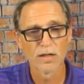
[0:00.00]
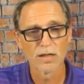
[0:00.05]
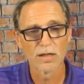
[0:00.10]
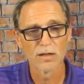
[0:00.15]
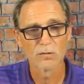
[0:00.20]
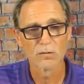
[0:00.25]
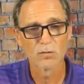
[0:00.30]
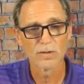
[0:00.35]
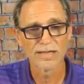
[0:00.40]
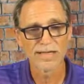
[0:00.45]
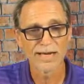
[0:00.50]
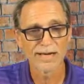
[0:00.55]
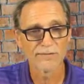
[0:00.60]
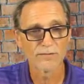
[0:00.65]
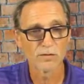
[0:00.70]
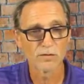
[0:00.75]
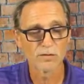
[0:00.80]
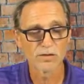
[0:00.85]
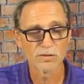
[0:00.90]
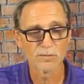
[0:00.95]
We have
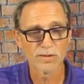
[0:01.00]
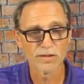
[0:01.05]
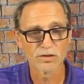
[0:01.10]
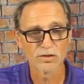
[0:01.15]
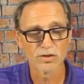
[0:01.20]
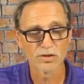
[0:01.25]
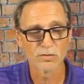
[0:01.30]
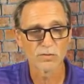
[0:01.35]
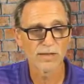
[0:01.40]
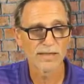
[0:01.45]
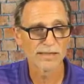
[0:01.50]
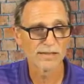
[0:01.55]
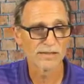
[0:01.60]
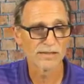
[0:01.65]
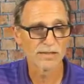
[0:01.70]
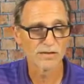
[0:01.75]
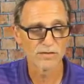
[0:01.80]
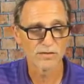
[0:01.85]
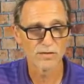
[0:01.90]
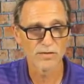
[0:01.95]
those dimensioned arrays
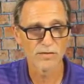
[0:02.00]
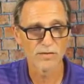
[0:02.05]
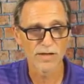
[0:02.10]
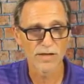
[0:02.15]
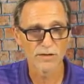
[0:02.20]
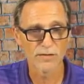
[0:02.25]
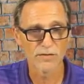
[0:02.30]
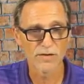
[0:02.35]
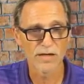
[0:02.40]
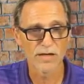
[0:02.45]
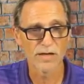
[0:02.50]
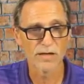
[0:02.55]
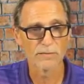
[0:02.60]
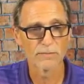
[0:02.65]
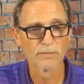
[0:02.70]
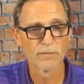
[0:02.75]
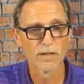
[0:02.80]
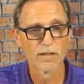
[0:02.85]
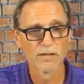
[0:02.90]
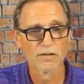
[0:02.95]
that are there.
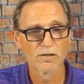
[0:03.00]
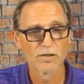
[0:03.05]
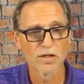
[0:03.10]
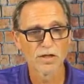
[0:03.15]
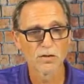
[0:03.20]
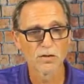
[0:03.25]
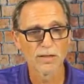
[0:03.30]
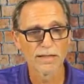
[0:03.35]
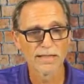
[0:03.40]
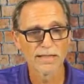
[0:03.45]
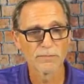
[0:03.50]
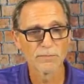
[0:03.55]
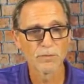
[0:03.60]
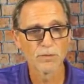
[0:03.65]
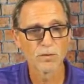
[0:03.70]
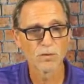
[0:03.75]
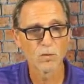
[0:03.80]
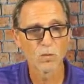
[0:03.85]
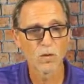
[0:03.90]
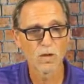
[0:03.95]
So
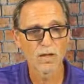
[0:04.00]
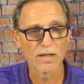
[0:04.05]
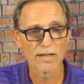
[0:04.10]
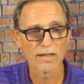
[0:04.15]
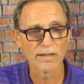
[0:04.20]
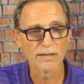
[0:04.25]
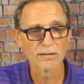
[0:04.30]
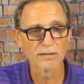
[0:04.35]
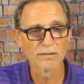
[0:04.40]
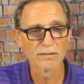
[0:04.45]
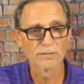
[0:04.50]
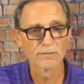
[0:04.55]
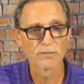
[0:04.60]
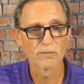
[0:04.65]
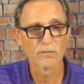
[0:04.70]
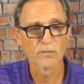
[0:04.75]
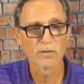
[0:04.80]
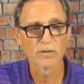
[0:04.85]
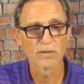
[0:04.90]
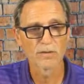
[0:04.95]
input 1,
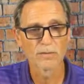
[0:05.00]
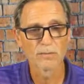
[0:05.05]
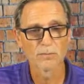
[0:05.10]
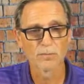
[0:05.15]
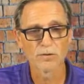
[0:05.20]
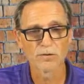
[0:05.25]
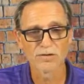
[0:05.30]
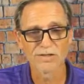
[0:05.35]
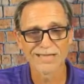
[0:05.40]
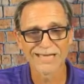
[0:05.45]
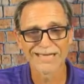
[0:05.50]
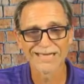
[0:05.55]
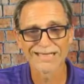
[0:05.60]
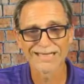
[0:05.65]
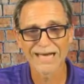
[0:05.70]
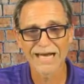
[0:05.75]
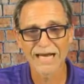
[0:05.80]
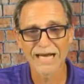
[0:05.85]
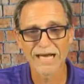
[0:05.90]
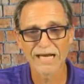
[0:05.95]

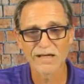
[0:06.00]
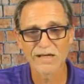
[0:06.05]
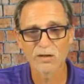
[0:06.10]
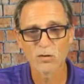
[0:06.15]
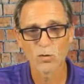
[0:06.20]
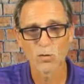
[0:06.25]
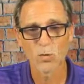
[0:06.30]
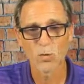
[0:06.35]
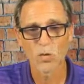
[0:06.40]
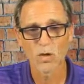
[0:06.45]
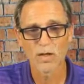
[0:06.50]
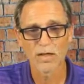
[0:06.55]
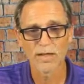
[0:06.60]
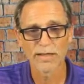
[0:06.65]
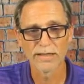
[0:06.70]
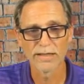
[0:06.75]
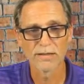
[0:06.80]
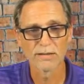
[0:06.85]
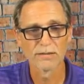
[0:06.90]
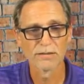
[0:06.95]

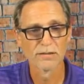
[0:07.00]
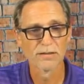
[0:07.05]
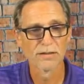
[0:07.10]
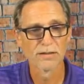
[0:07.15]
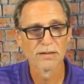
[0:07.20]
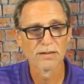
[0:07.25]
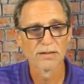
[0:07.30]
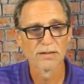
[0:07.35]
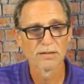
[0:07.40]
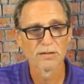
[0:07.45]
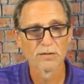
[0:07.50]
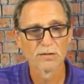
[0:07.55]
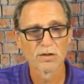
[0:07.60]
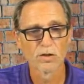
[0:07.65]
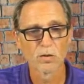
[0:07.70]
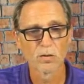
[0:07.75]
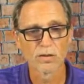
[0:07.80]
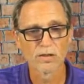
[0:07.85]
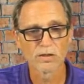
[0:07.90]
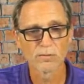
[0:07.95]
%i1
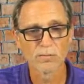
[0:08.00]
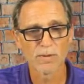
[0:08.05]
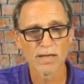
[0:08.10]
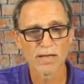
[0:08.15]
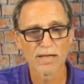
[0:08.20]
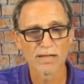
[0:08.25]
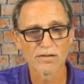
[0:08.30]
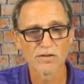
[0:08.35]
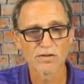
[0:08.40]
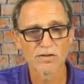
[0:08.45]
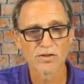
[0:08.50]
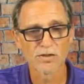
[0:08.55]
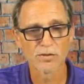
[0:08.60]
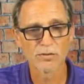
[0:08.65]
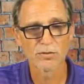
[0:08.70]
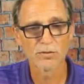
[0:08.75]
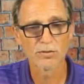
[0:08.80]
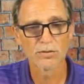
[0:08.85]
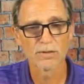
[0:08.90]
corresponds to